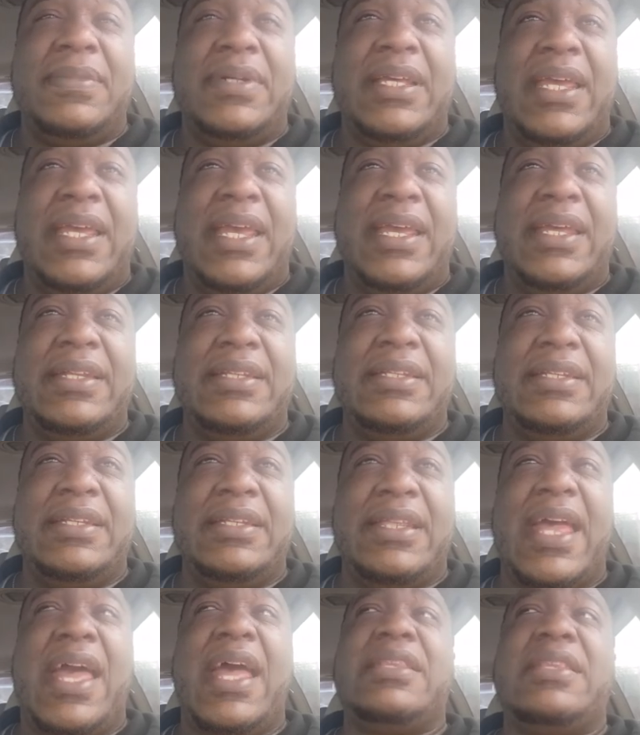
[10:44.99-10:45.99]
And
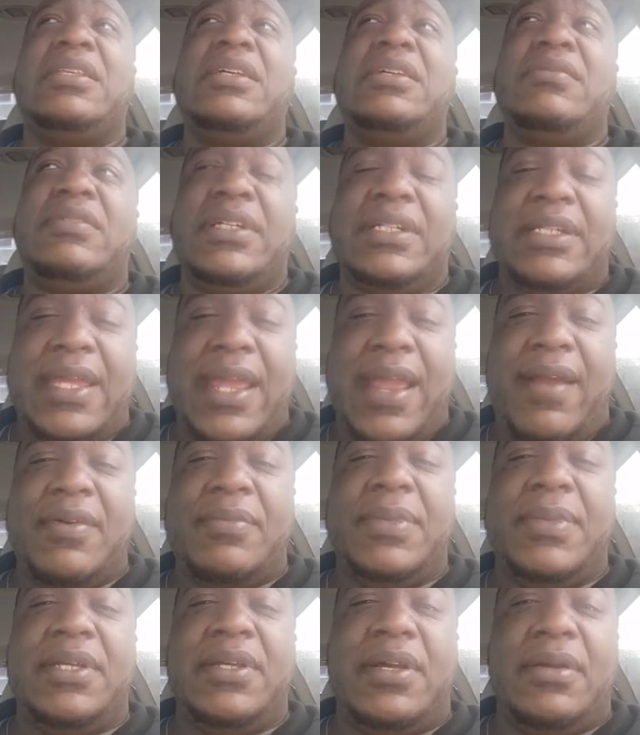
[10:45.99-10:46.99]
they had to literally carry
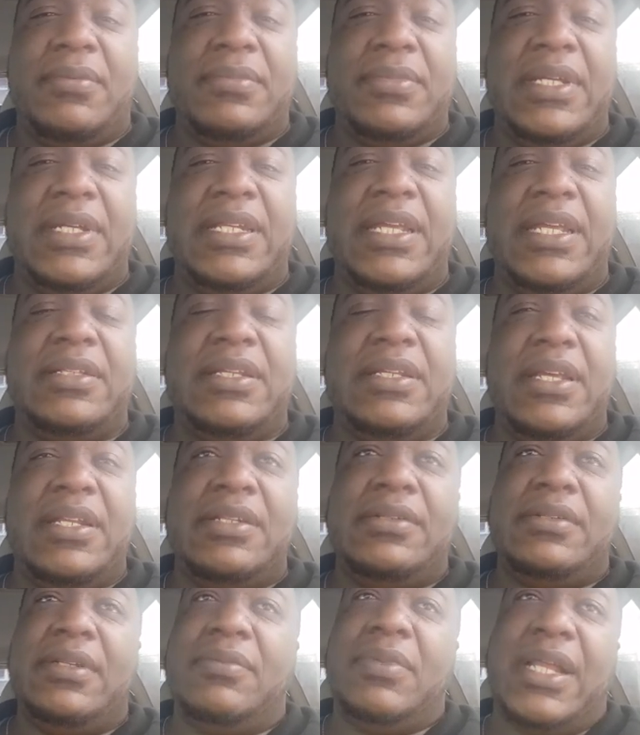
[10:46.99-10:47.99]
me up, and they did.
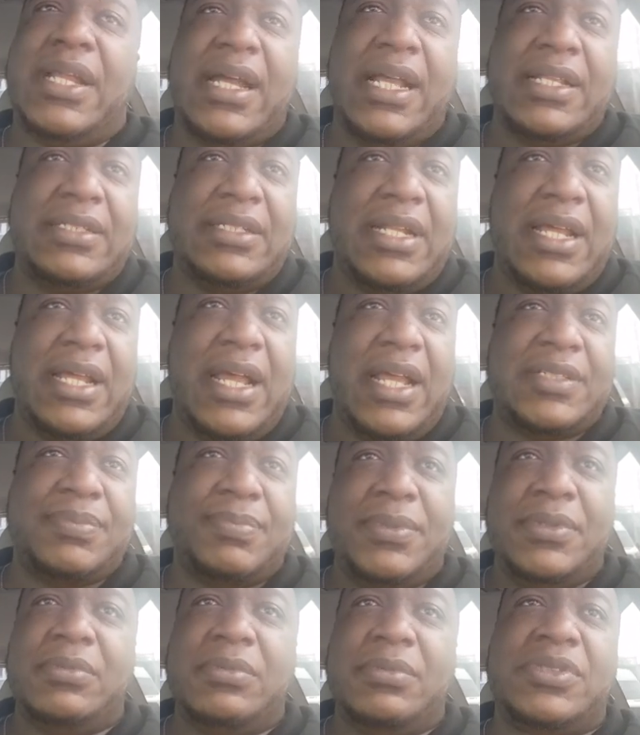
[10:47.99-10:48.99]
When I got to the
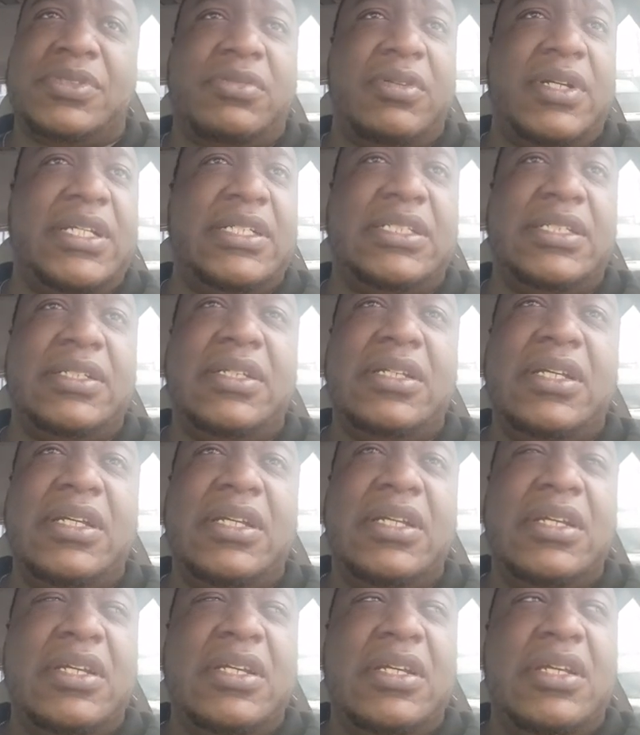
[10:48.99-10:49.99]
hospital, it was crazy,
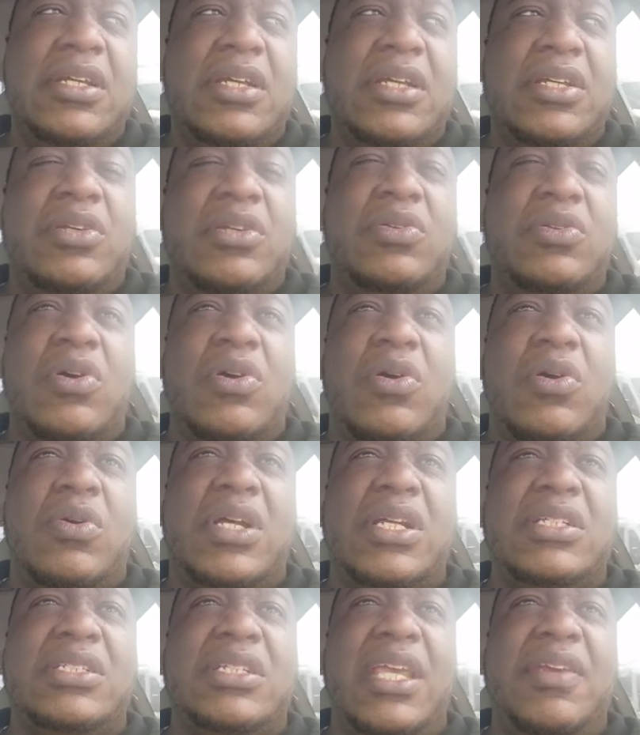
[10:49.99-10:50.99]
you know,
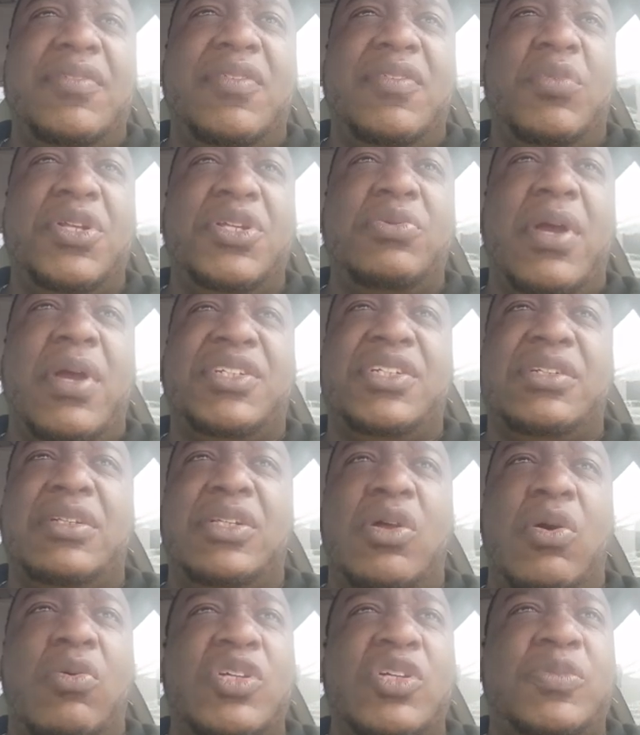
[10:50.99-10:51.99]
because even when you're at your
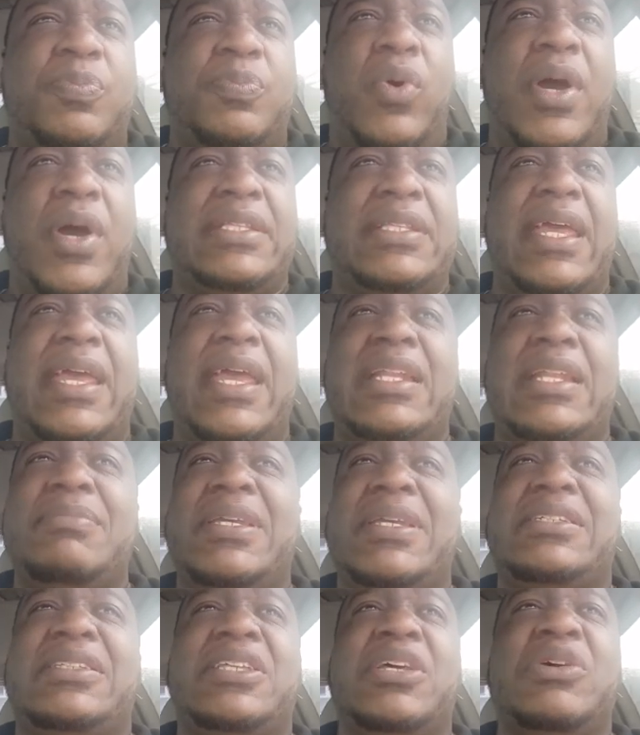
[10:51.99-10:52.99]
lowest point, the
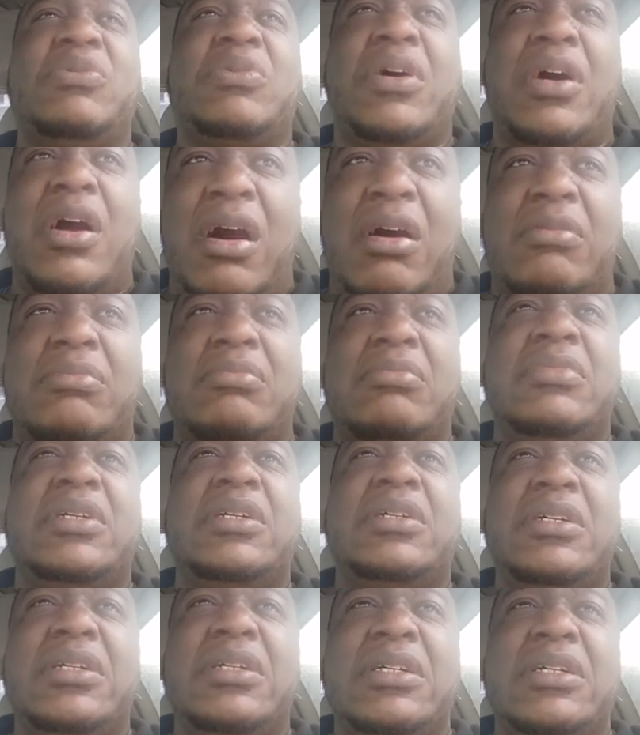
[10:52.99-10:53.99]
enemy still come
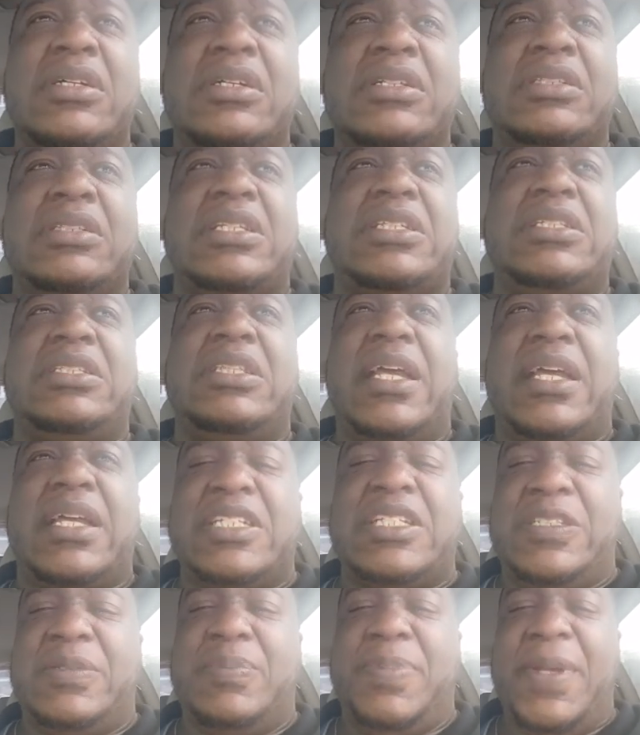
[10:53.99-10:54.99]
to stick a
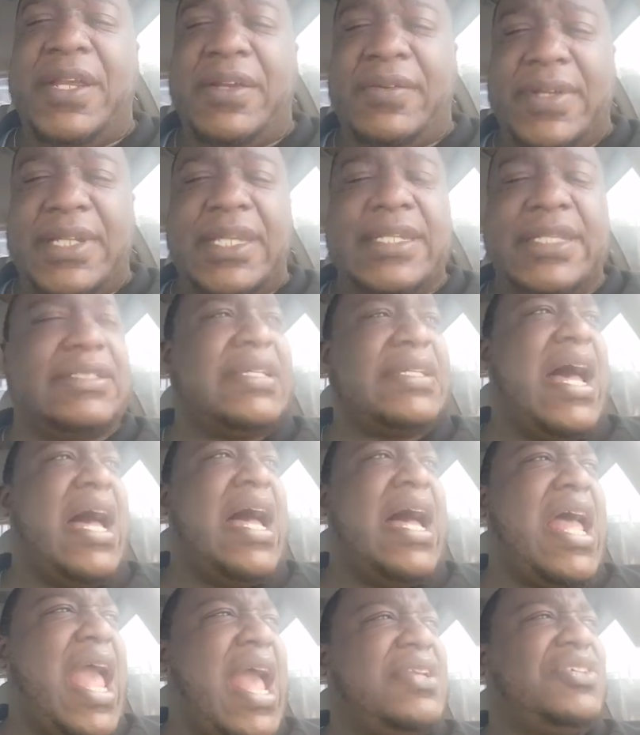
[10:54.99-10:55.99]
spear in your
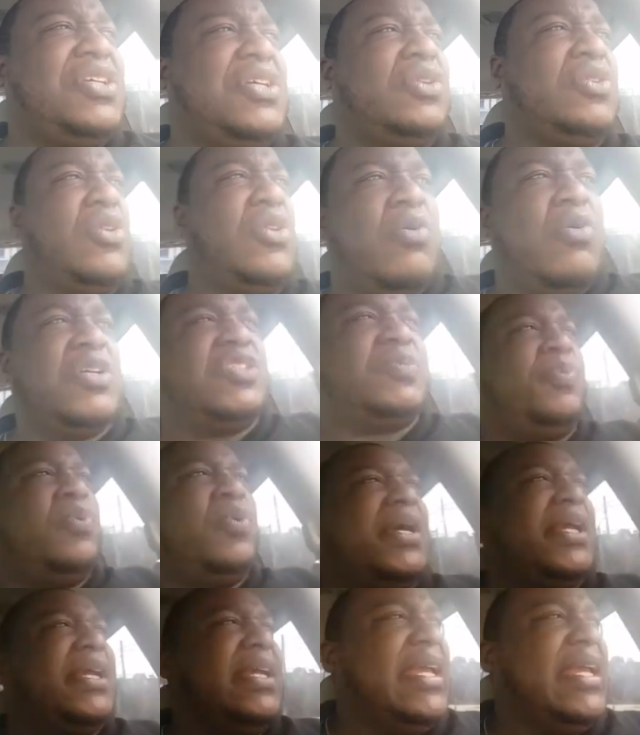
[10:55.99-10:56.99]
side at your lowest
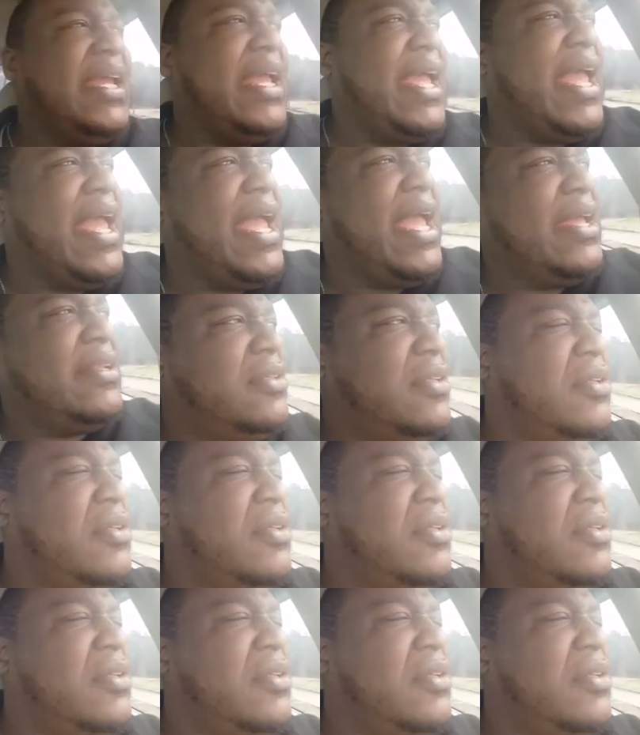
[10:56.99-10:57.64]
point. And